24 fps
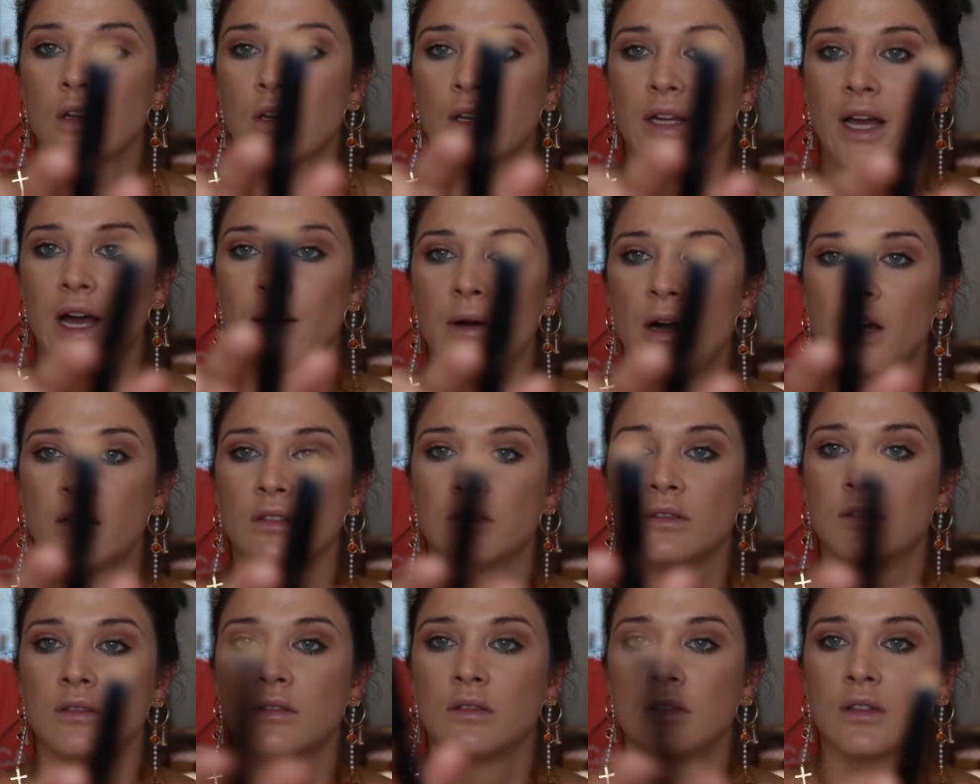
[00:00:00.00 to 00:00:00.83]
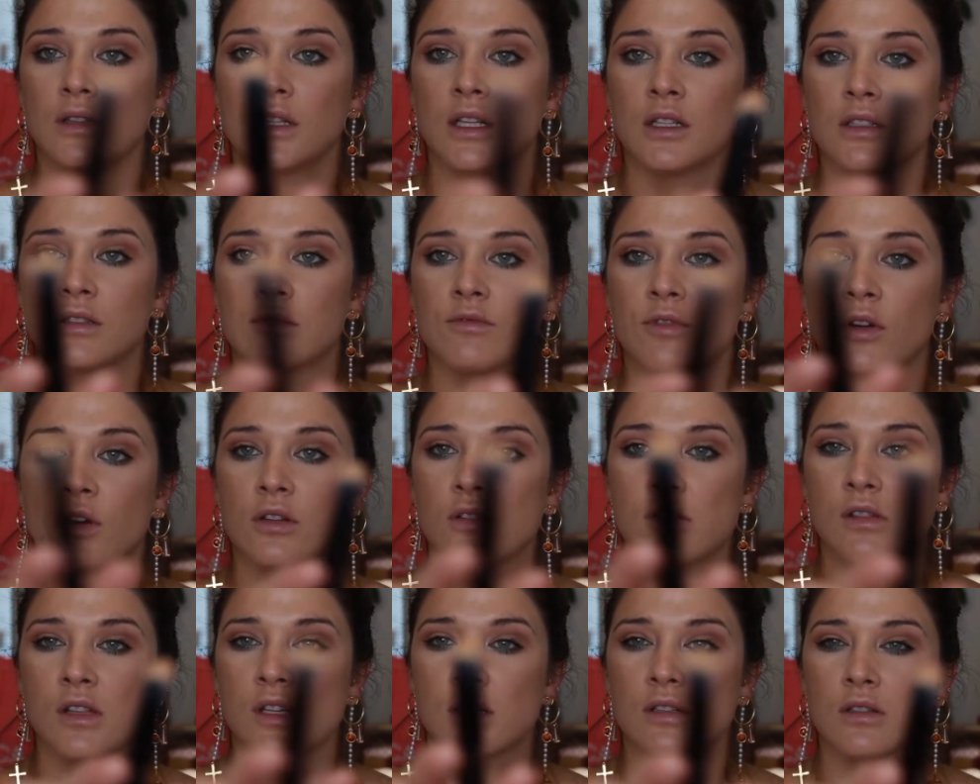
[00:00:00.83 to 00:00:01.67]
Come on! This.
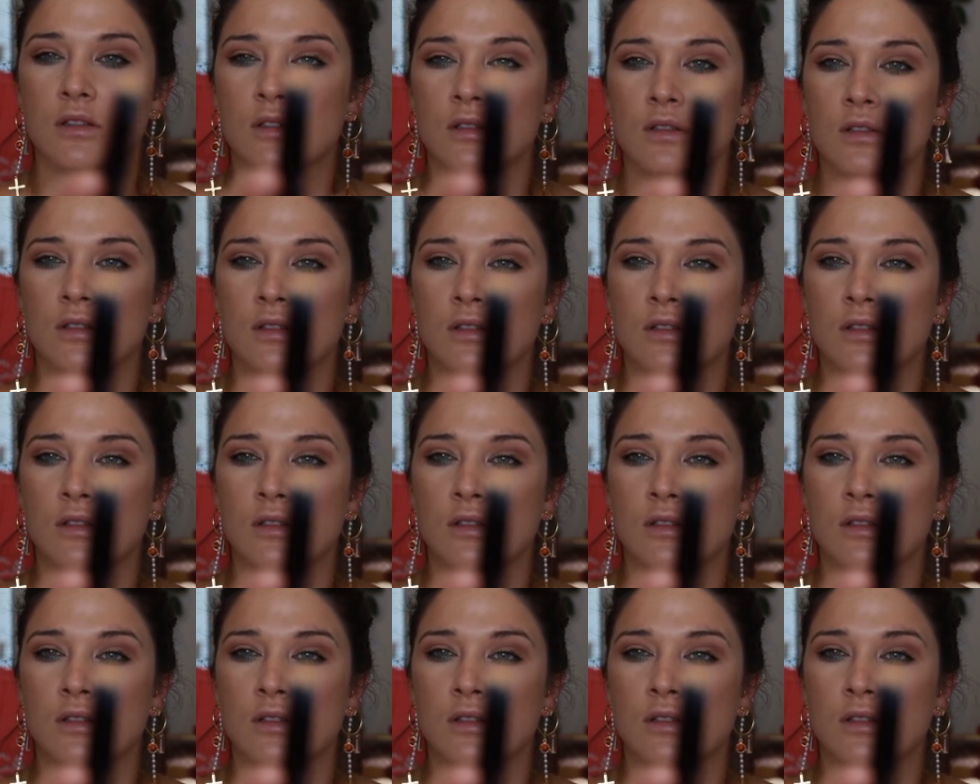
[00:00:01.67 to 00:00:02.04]
Focus on this.